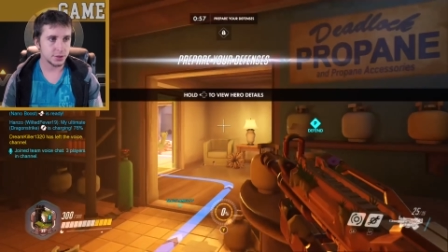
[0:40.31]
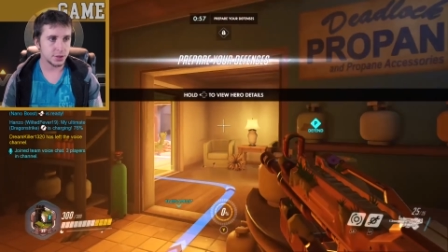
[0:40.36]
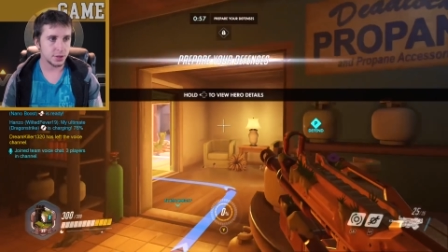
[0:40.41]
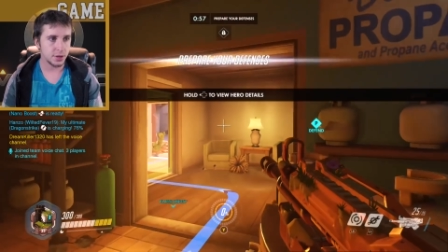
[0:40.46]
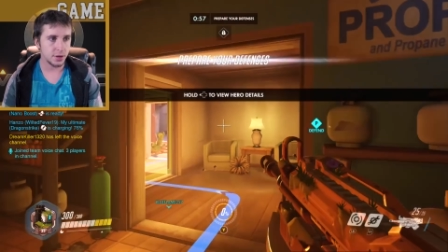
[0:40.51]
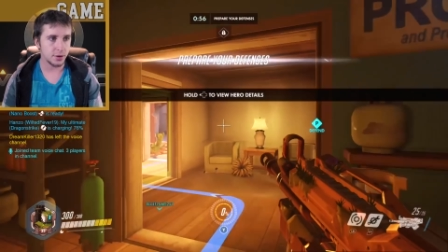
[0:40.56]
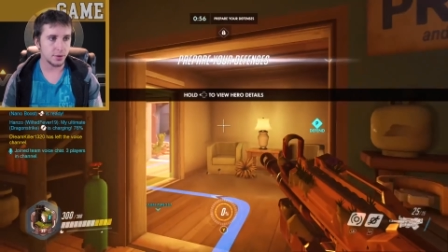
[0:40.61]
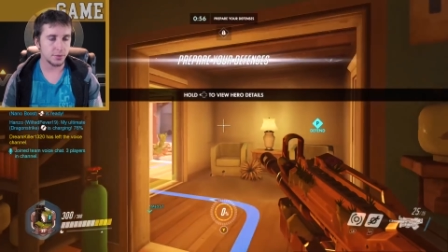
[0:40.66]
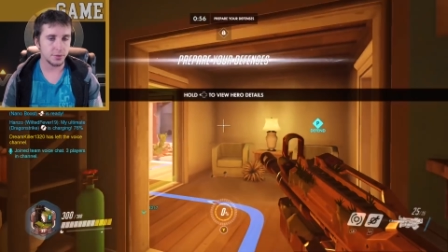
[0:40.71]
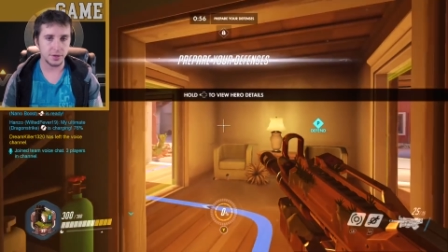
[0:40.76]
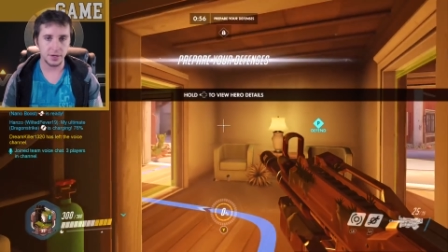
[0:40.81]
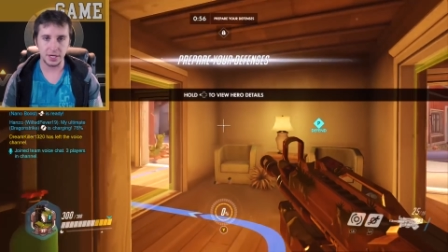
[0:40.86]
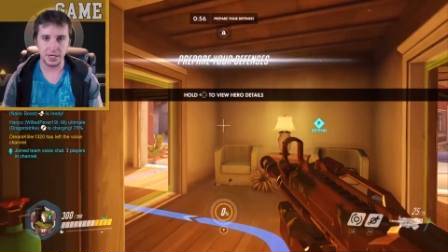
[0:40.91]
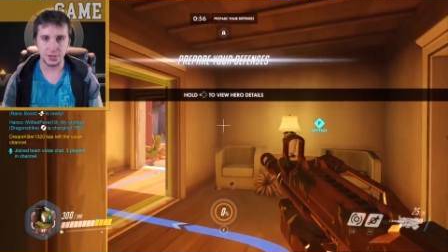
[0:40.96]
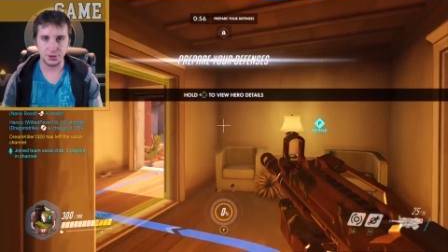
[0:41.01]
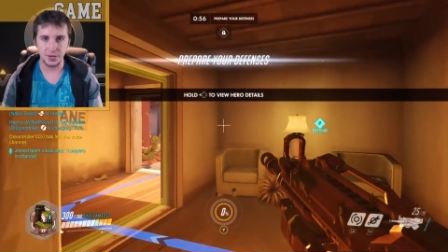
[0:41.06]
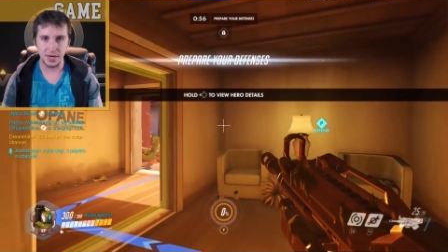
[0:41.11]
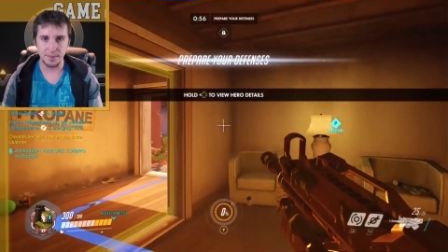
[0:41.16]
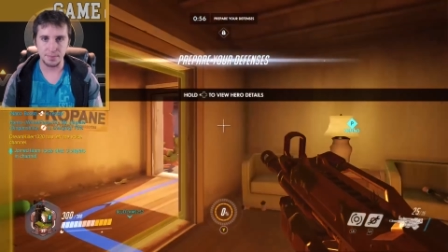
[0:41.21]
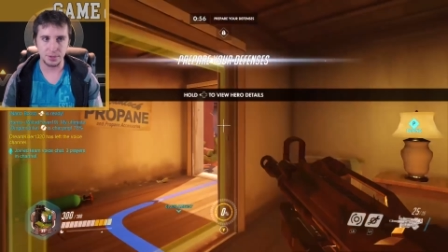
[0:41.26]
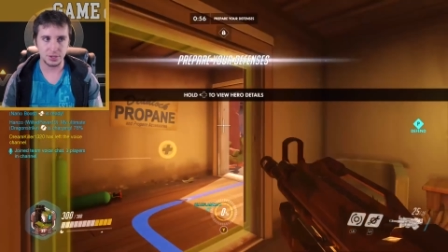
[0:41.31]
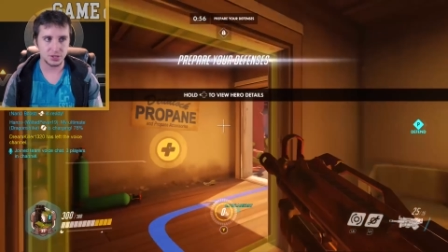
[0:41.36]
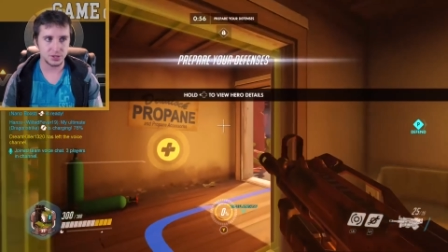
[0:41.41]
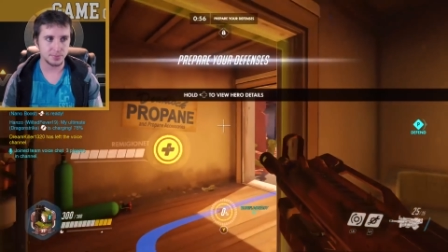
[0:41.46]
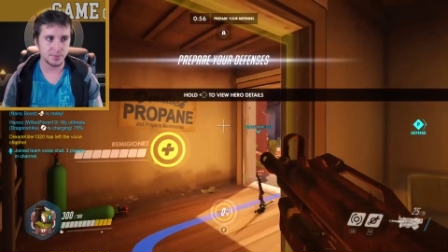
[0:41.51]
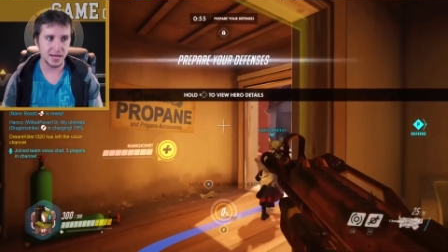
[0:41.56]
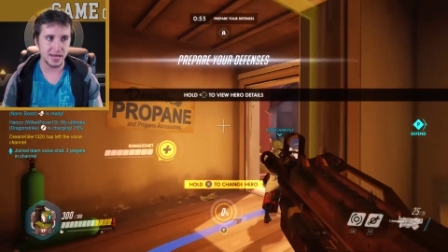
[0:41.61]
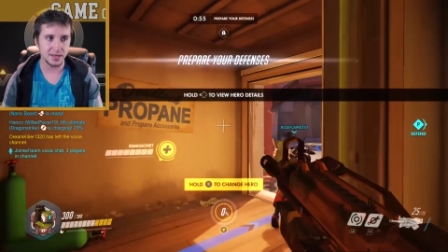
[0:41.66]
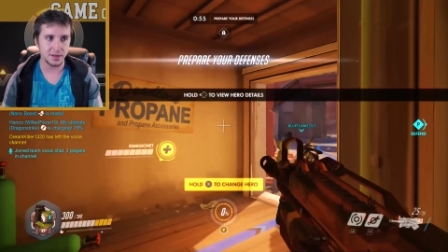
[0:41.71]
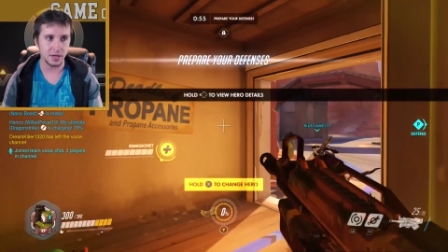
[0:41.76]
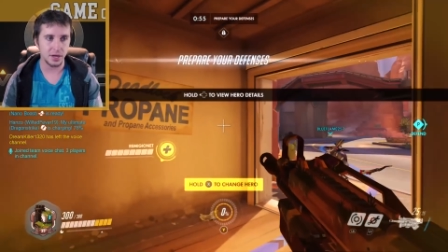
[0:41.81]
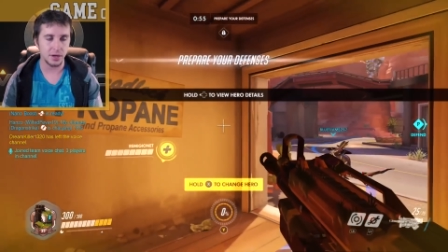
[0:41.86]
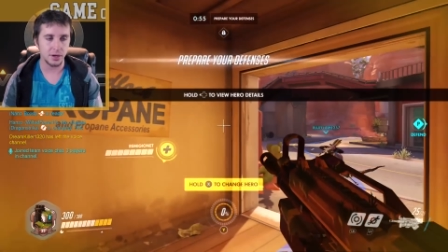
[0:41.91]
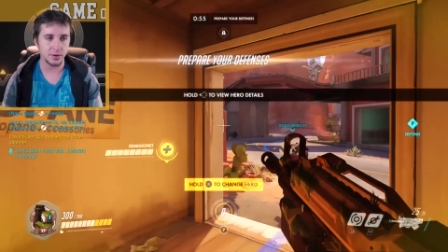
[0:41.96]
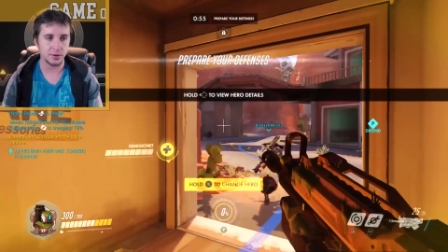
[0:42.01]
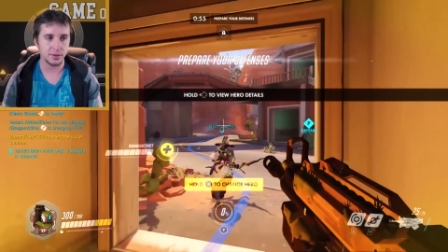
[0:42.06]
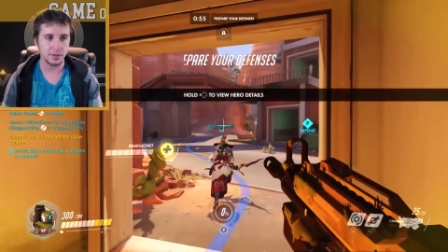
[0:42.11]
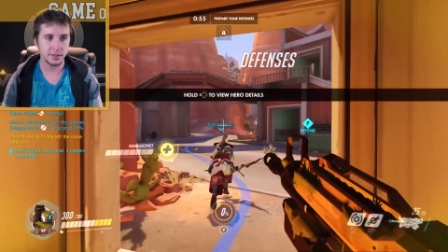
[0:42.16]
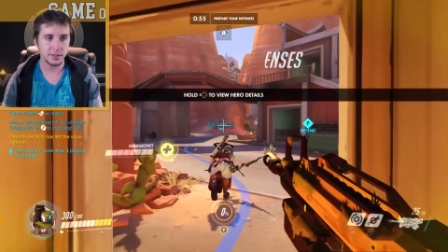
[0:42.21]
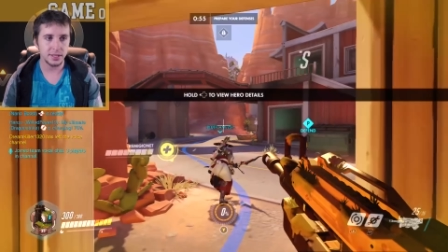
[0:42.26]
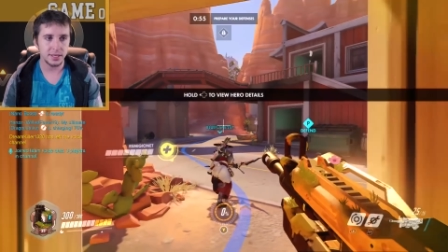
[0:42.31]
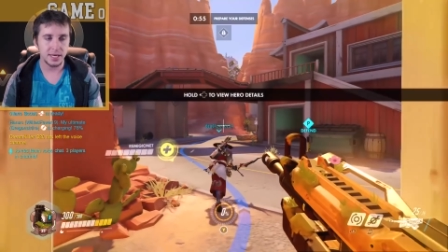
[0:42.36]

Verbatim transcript: So they're going to try and push the payload,